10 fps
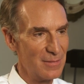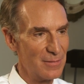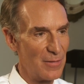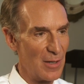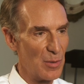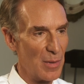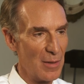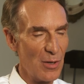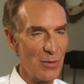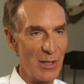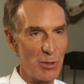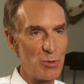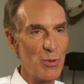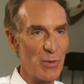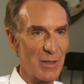fighter bomber, you know, the
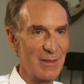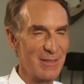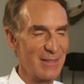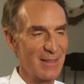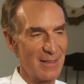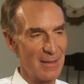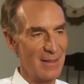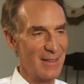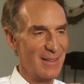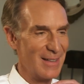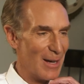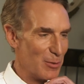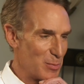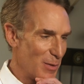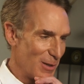intruder, that
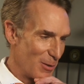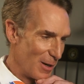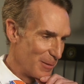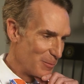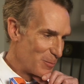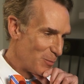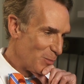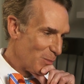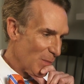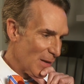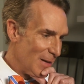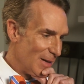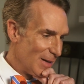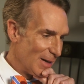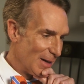was pretty great.
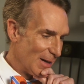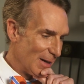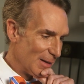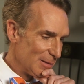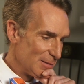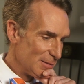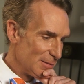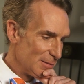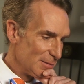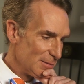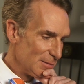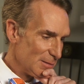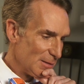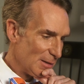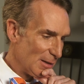Uh,
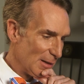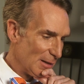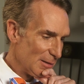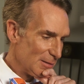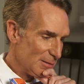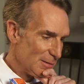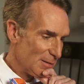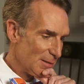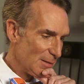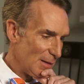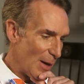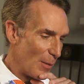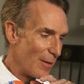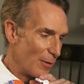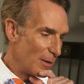uh,
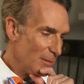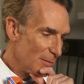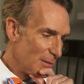however,